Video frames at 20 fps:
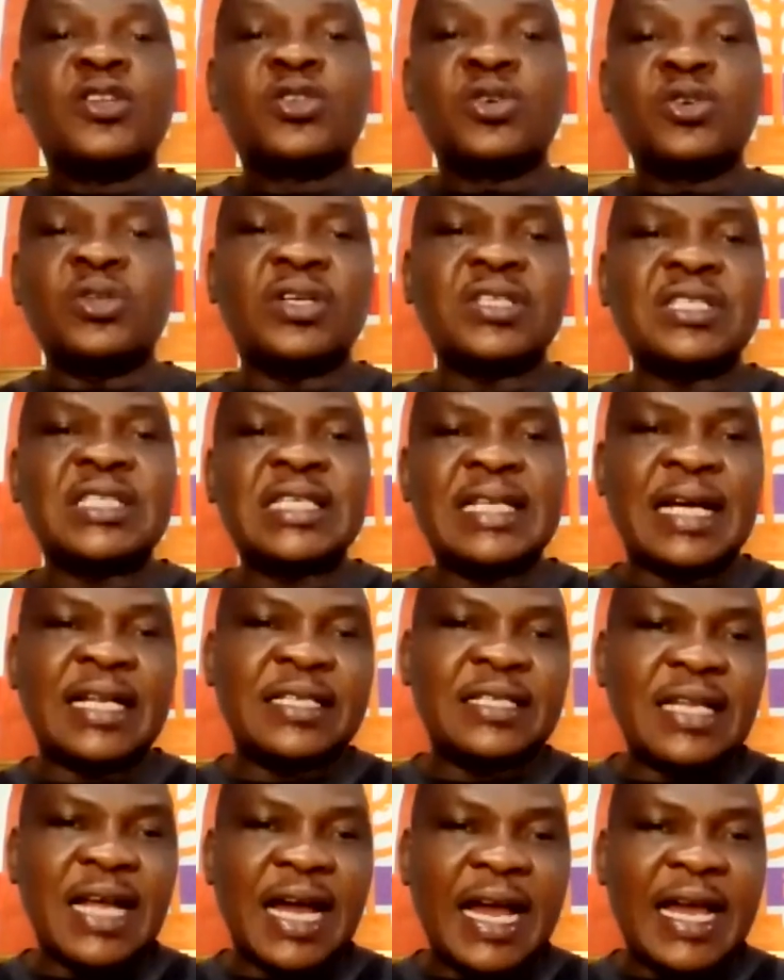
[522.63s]
Do not say
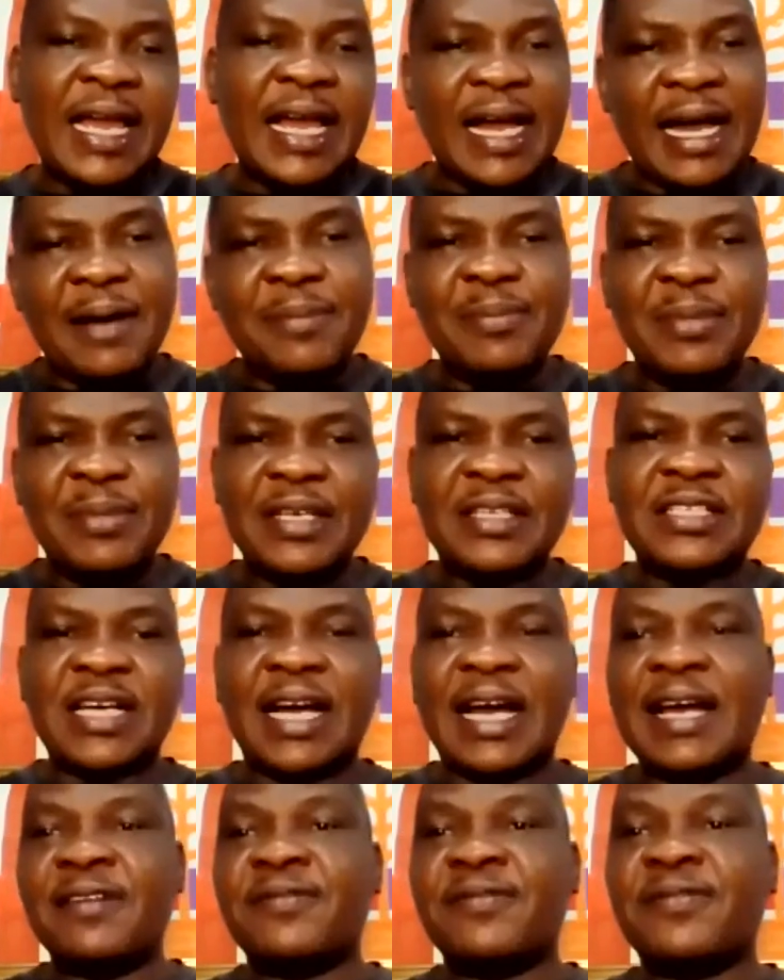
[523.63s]
that I am a
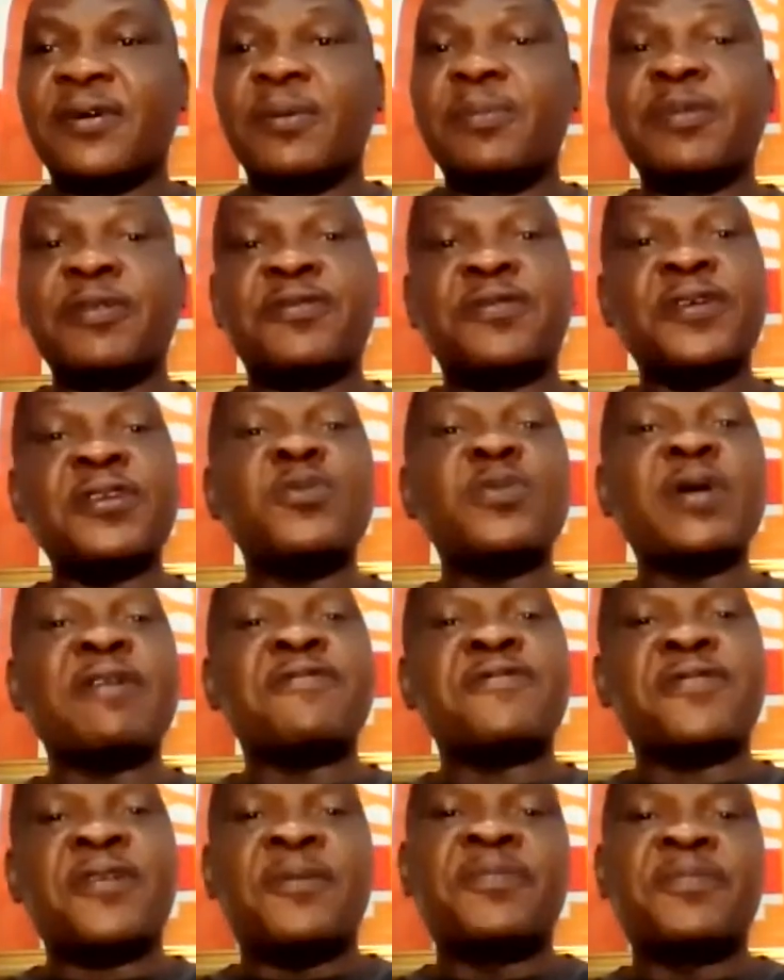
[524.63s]
child, for before you
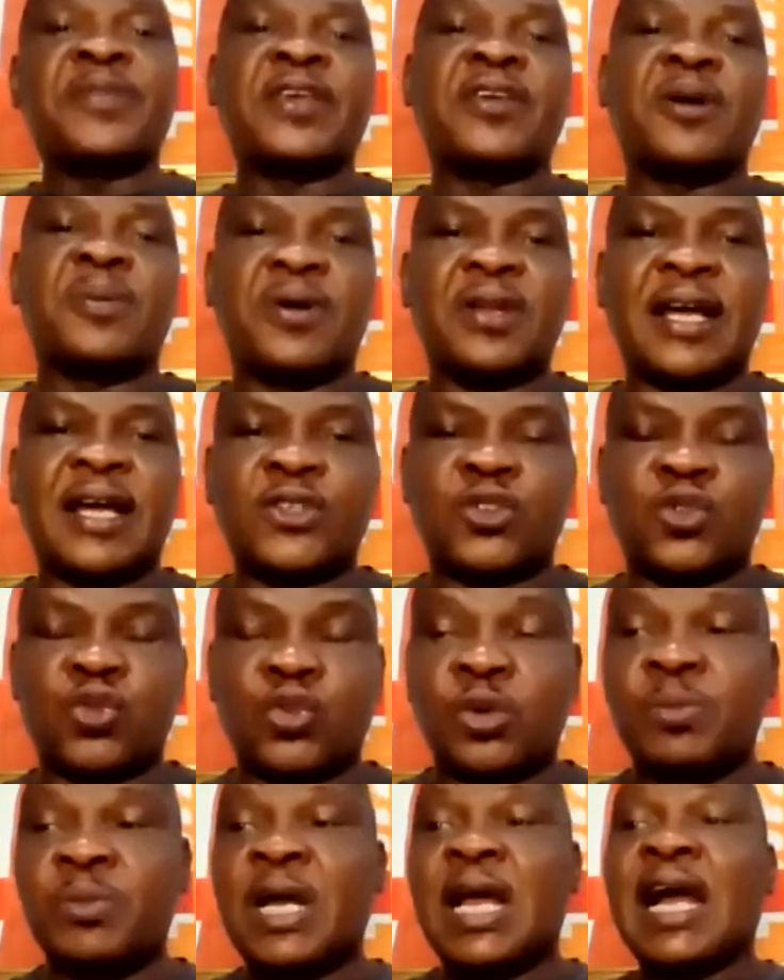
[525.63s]
were formed in your mother's
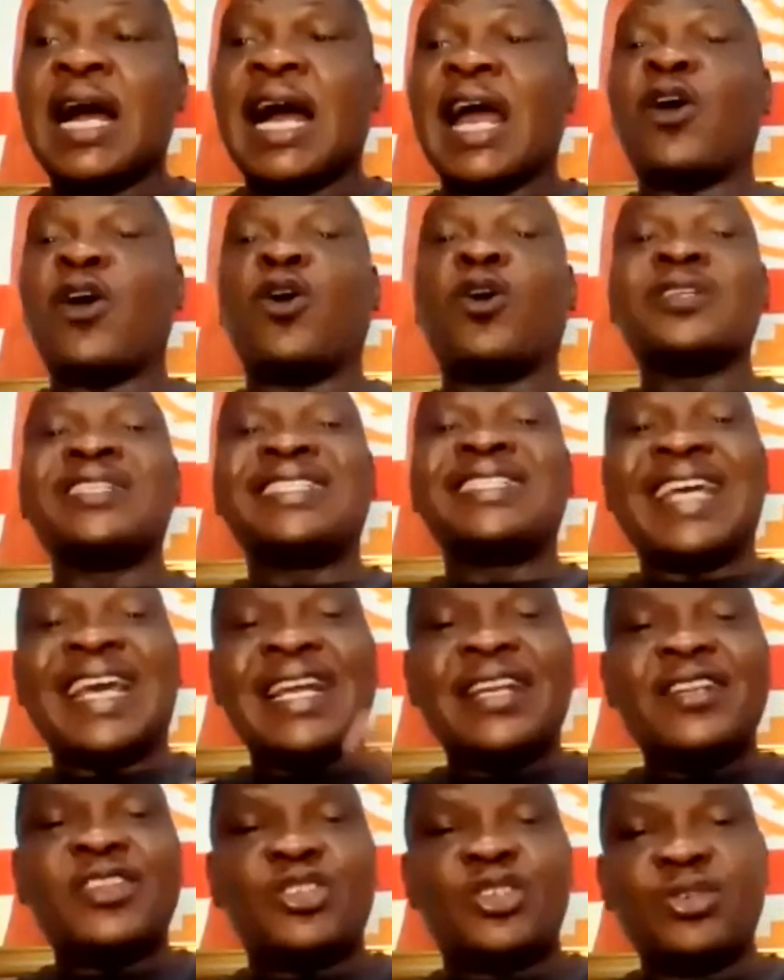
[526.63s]
womb, I
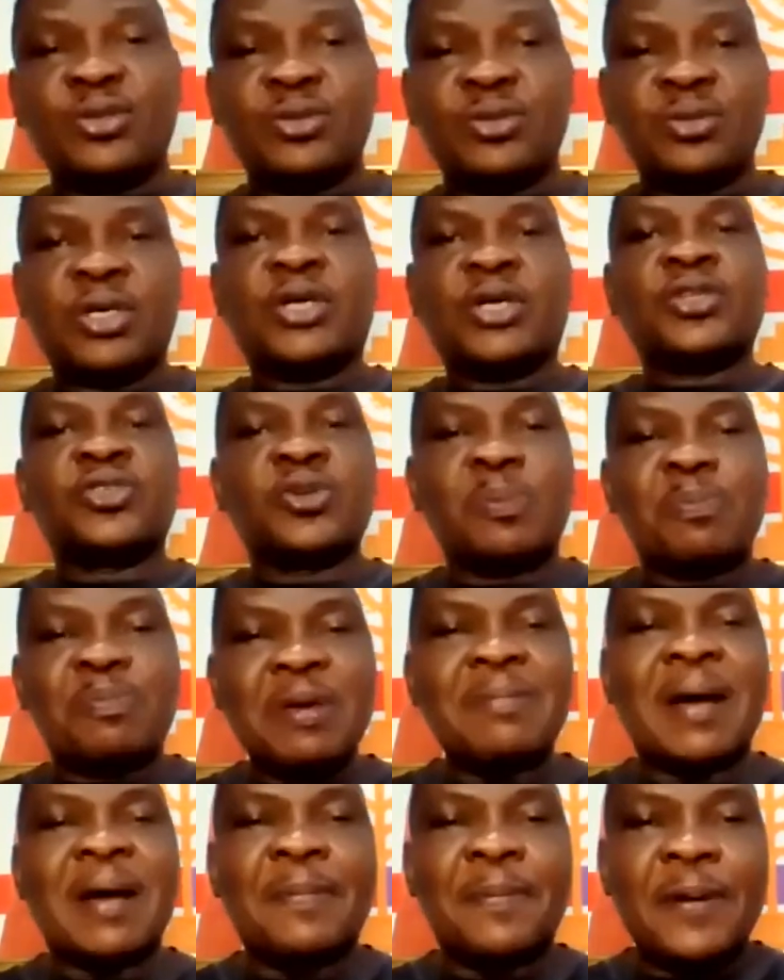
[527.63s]
ordained you to
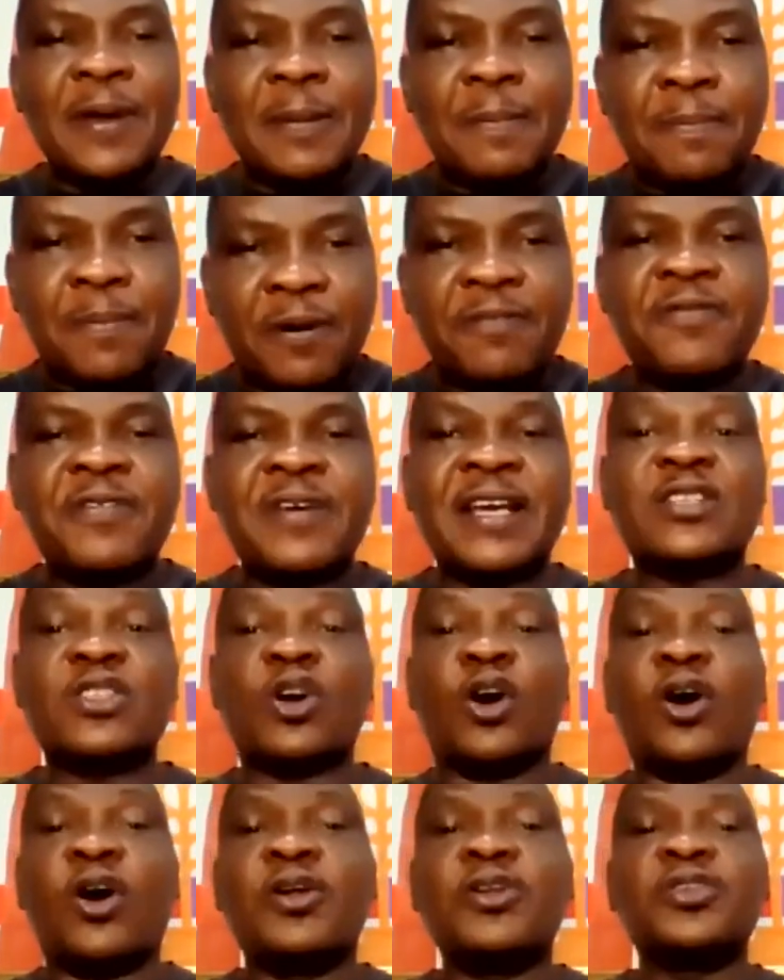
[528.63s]
be my a
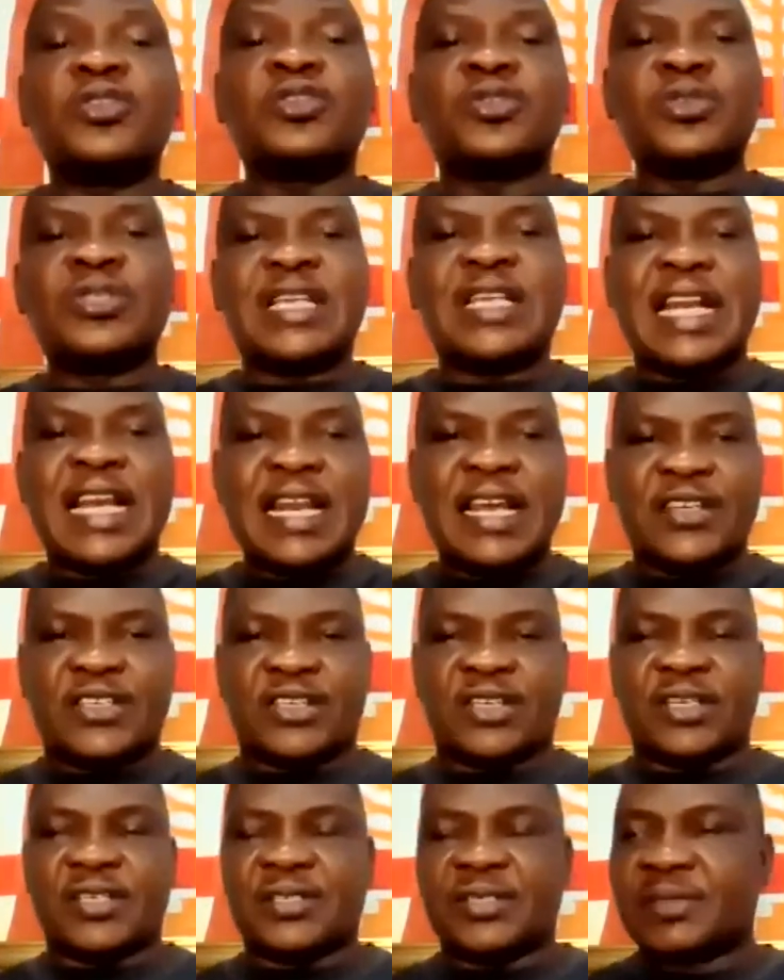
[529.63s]
prophet unto the
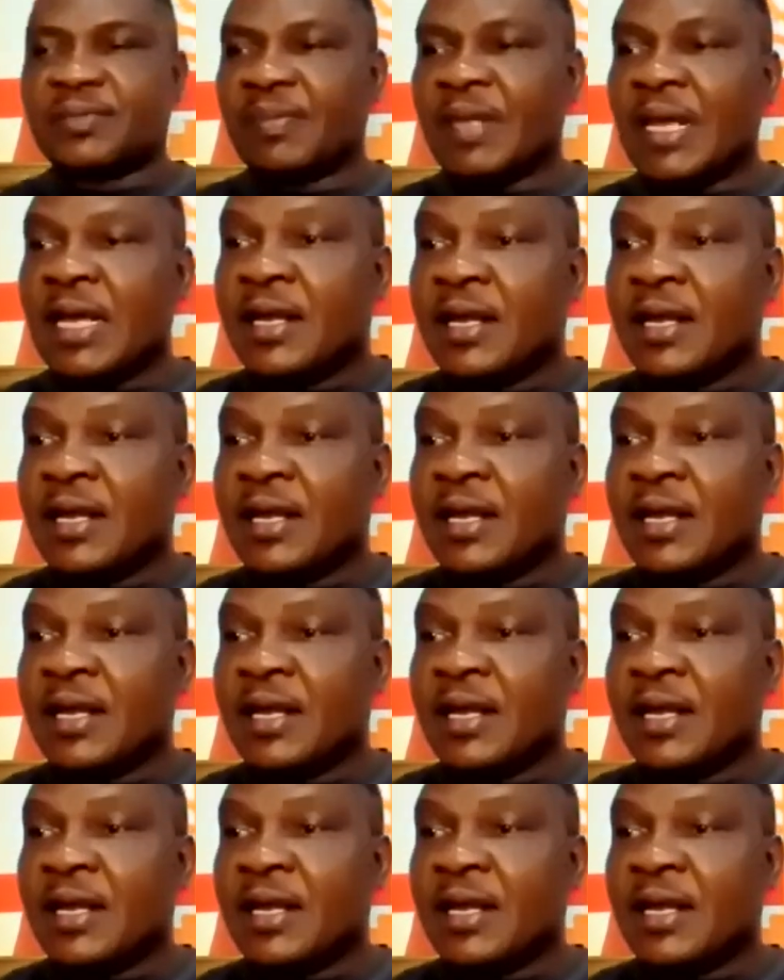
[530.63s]
nations.